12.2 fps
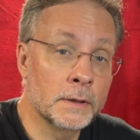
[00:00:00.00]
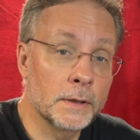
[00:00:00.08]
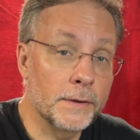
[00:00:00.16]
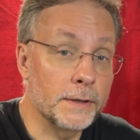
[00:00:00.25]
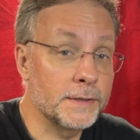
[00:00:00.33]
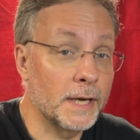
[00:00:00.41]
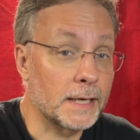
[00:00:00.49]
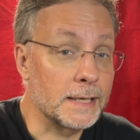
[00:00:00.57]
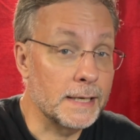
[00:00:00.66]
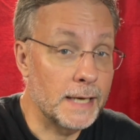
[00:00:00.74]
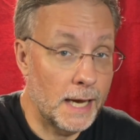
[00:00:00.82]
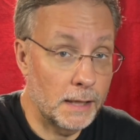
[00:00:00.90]
The
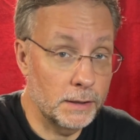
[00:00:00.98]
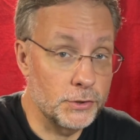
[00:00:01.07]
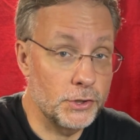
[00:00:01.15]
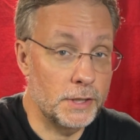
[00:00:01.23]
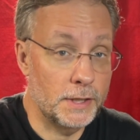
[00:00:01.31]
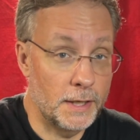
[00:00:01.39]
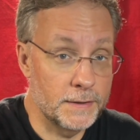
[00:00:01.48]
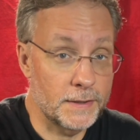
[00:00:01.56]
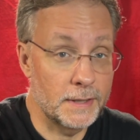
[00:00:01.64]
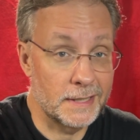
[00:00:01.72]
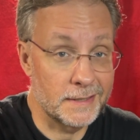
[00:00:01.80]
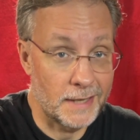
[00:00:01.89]
technology
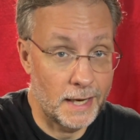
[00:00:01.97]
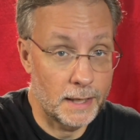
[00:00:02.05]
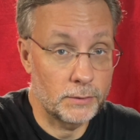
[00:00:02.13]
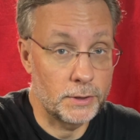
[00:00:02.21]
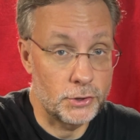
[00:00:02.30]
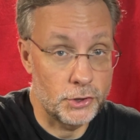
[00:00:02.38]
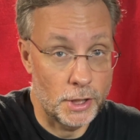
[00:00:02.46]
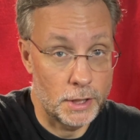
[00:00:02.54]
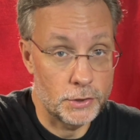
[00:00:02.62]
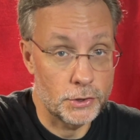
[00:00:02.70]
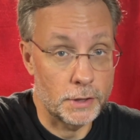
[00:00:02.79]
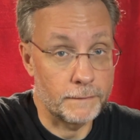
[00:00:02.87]
isn't exactly
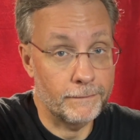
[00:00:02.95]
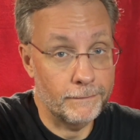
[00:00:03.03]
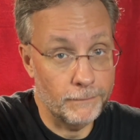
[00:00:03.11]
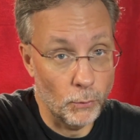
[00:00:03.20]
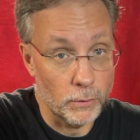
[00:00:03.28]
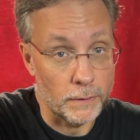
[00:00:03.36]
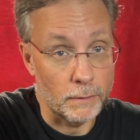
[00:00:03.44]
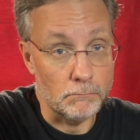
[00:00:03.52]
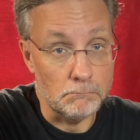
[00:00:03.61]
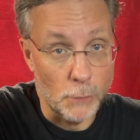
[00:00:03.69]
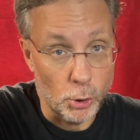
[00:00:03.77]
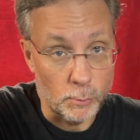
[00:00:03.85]
changing for the
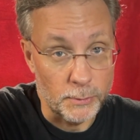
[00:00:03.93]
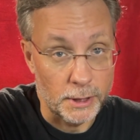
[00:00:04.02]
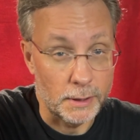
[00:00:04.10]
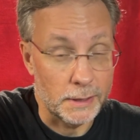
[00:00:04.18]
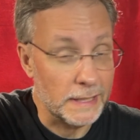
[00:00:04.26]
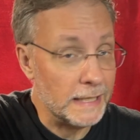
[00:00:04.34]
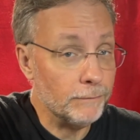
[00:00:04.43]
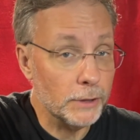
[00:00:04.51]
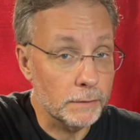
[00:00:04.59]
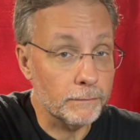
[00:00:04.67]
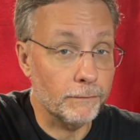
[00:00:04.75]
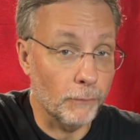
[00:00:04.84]
moment, even
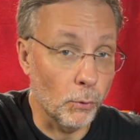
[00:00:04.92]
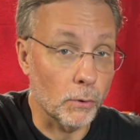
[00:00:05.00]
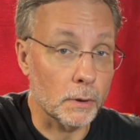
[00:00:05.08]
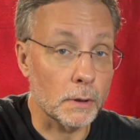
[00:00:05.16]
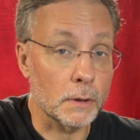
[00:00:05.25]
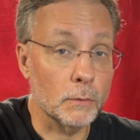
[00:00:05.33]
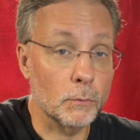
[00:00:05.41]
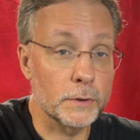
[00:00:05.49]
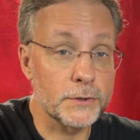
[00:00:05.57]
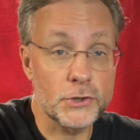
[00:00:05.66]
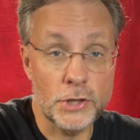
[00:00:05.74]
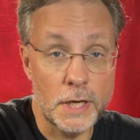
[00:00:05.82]
in 4.
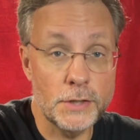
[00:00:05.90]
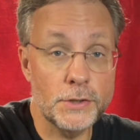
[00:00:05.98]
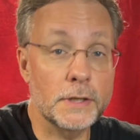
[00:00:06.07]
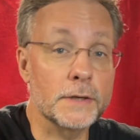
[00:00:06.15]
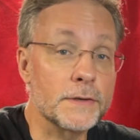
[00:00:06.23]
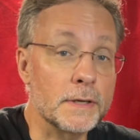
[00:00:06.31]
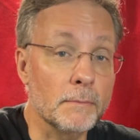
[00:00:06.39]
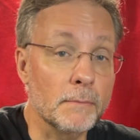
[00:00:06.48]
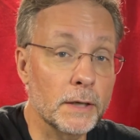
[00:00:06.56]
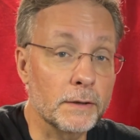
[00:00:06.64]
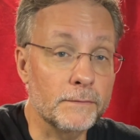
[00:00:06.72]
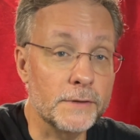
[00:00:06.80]
What's changing is the
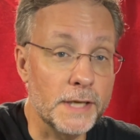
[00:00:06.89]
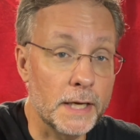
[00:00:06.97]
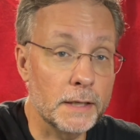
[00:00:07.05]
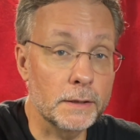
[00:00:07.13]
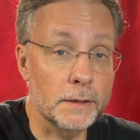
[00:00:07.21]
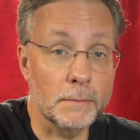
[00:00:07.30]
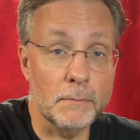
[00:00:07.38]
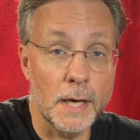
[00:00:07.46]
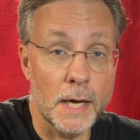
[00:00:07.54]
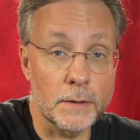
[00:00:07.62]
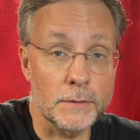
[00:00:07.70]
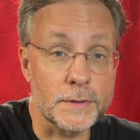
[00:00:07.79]
amount of data in the
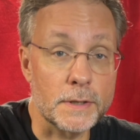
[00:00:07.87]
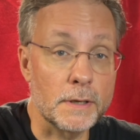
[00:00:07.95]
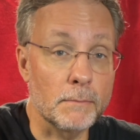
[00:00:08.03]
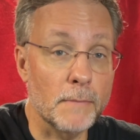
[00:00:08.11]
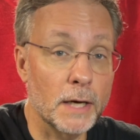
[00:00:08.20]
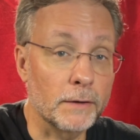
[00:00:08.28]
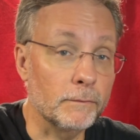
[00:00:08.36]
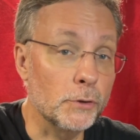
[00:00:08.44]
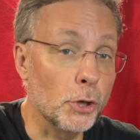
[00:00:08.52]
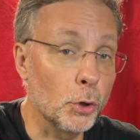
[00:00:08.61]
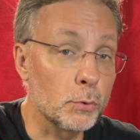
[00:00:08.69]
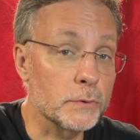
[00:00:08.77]
models and the amount of
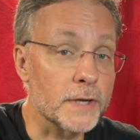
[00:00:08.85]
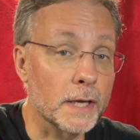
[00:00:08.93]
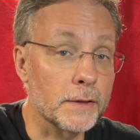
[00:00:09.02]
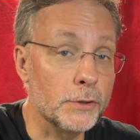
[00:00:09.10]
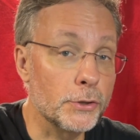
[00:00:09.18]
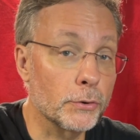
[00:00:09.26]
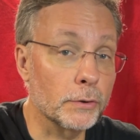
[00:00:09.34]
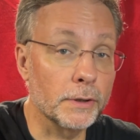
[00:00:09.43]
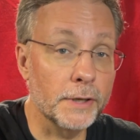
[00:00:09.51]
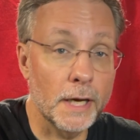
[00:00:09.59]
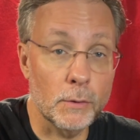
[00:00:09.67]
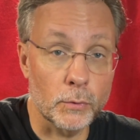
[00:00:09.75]
nodes on the neural
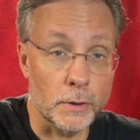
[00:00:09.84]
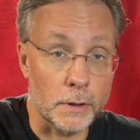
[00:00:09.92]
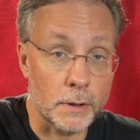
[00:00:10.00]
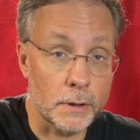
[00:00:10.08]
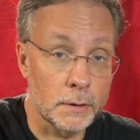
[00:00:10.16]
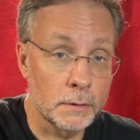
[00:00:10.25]
network.